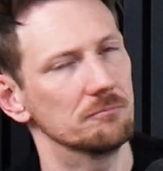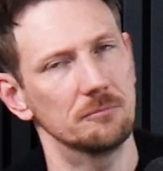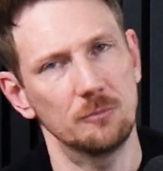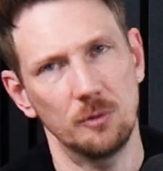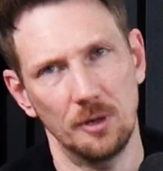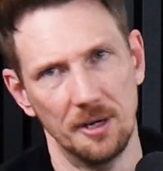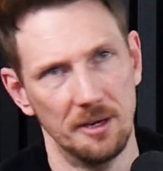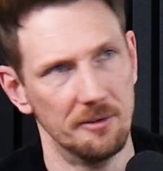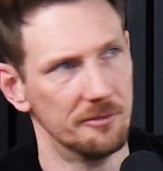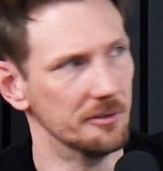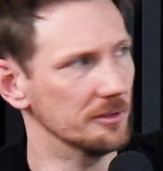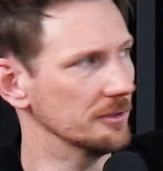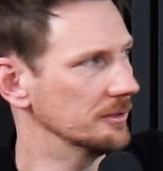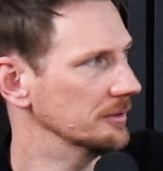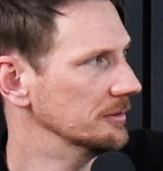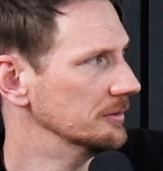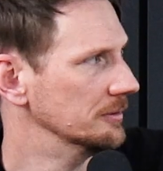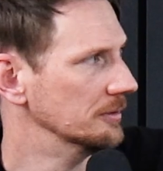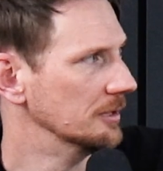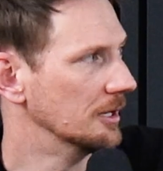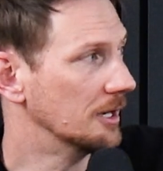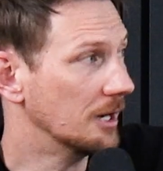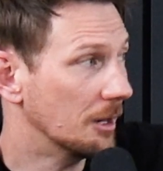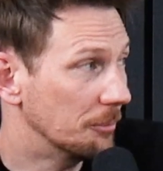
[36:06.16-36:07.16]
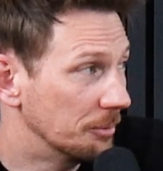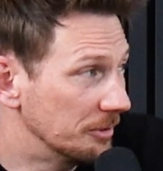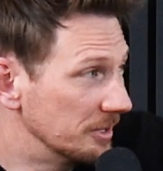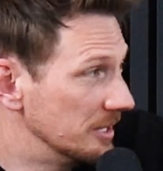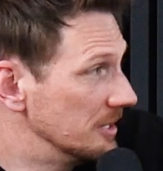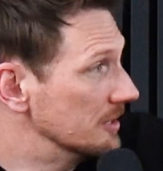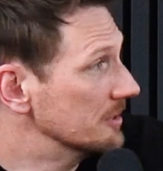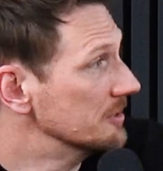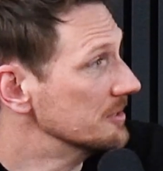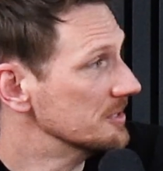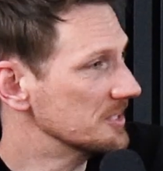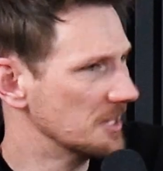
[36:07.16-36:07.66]
whatever, a couple
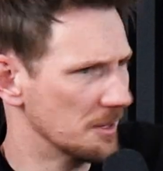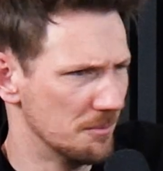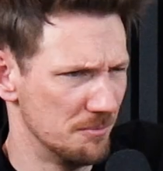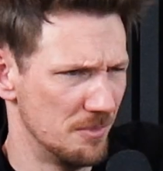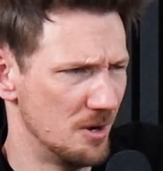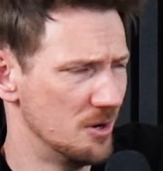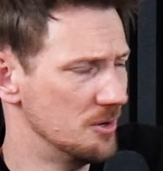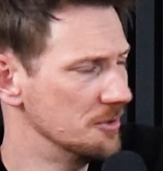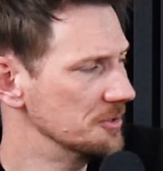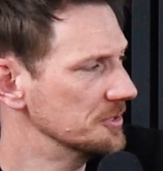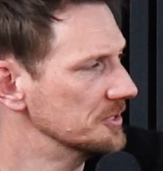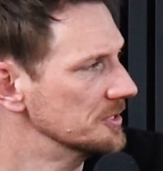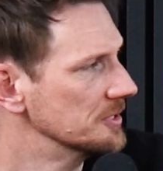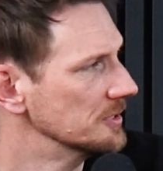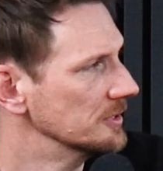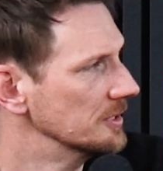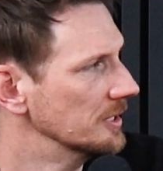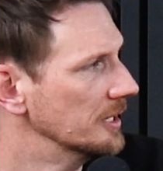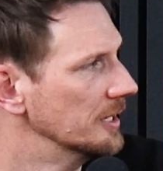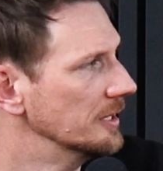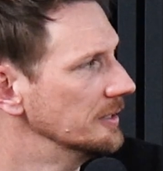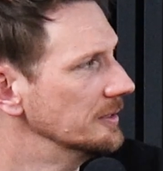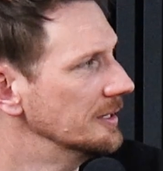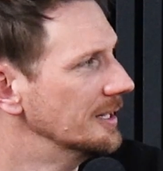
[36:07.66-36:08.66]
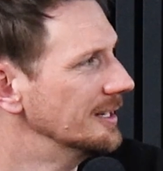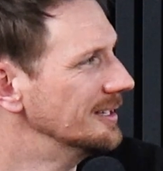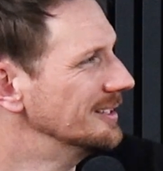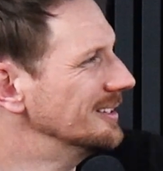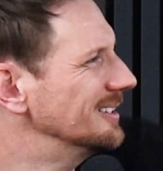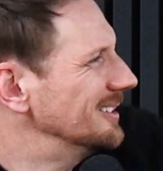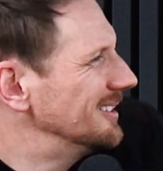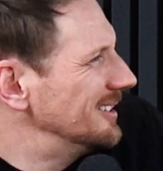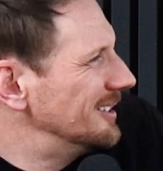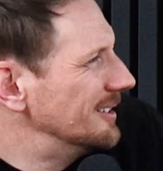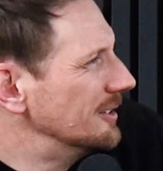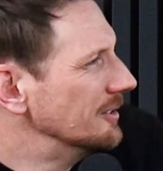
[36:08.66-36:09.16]
years at most, and
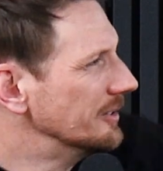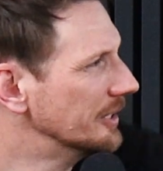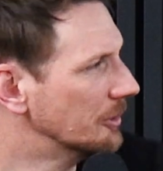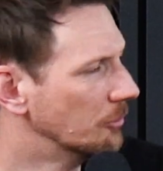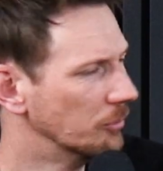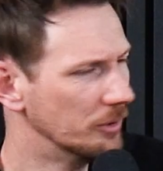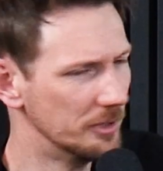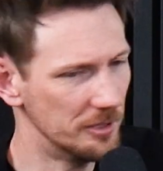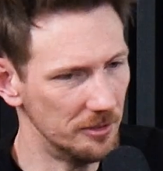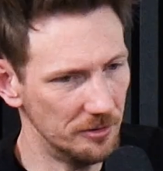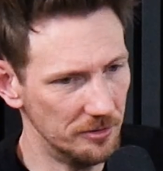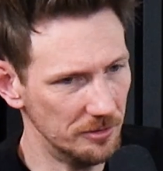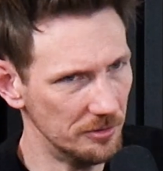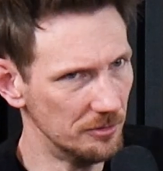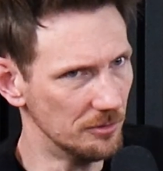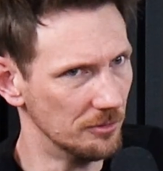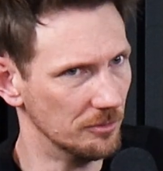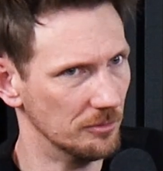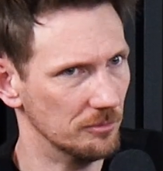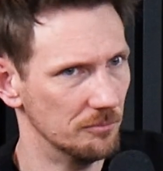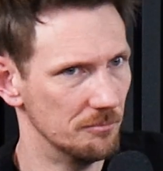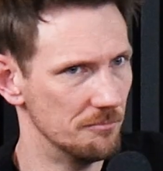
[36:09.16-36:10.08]
then like, what do you do?